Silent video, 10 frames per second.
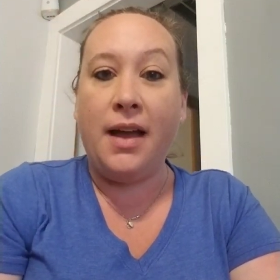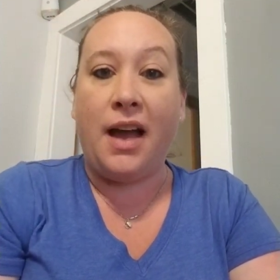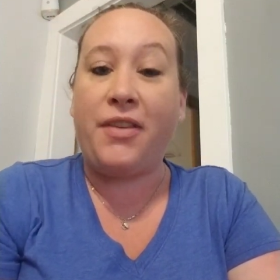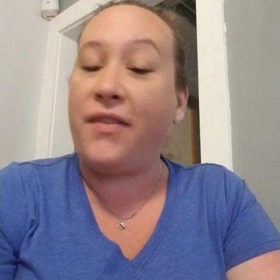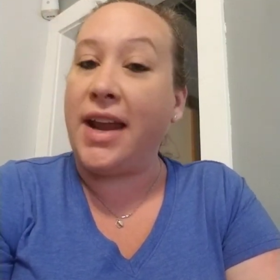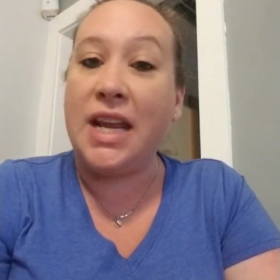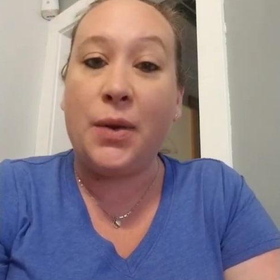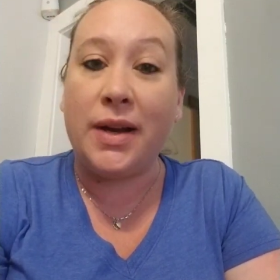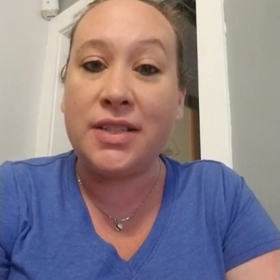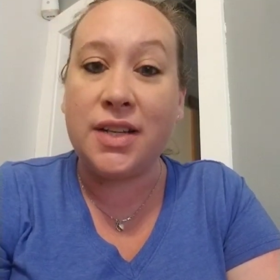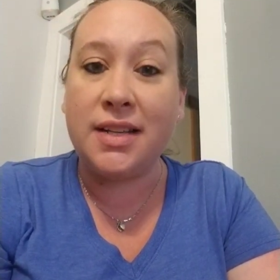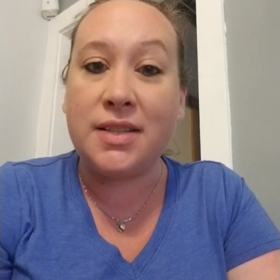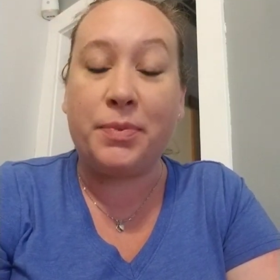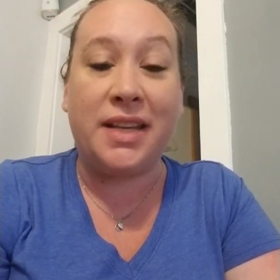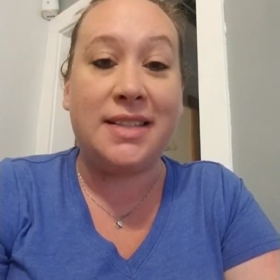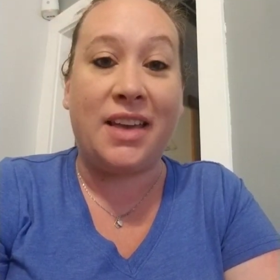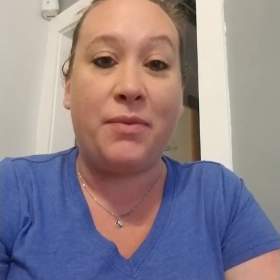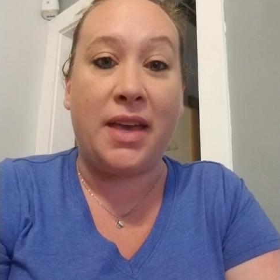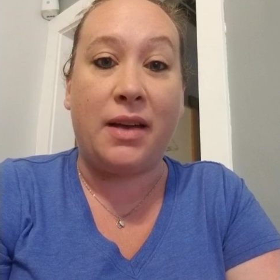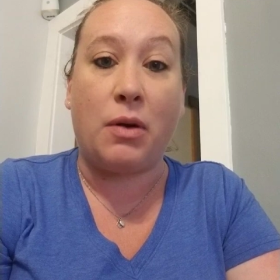If you have any questions, please give
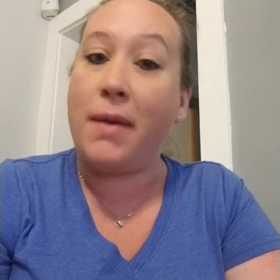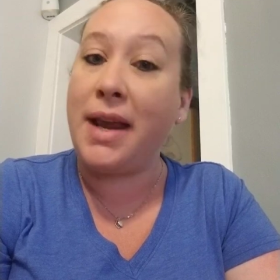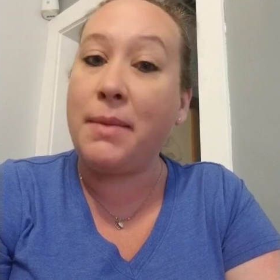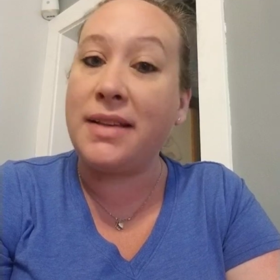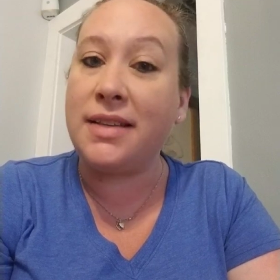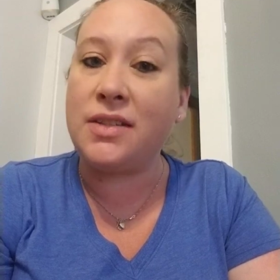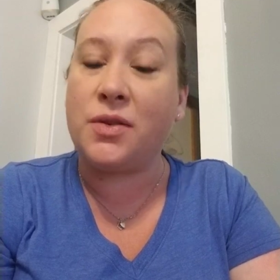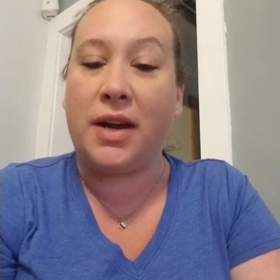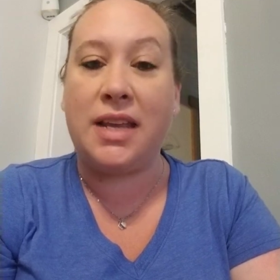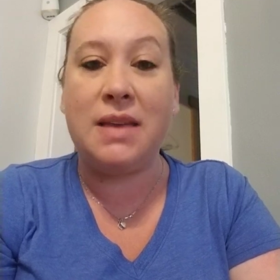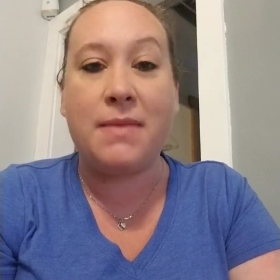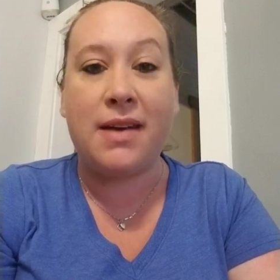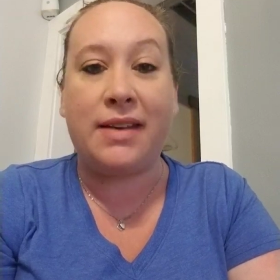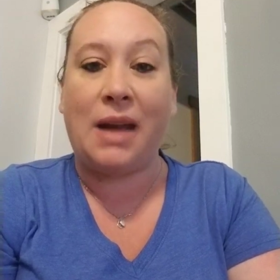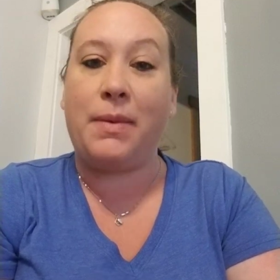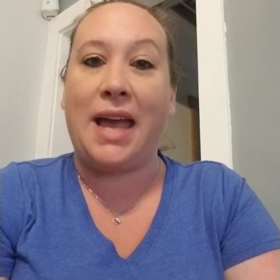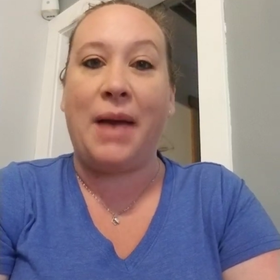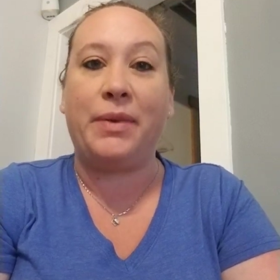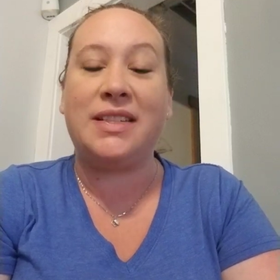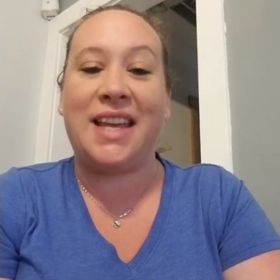me a remind message or an email and I'd be
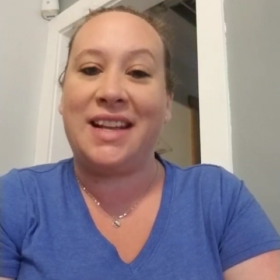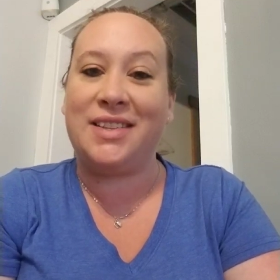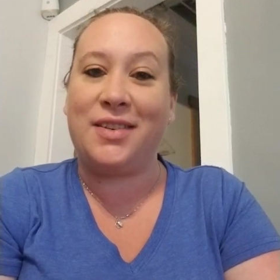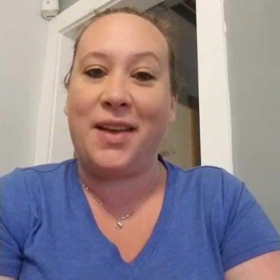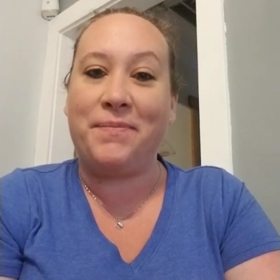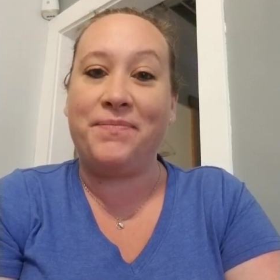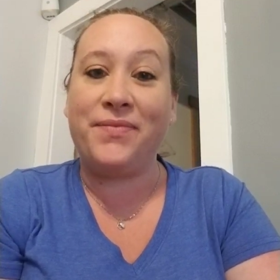happy to answer them.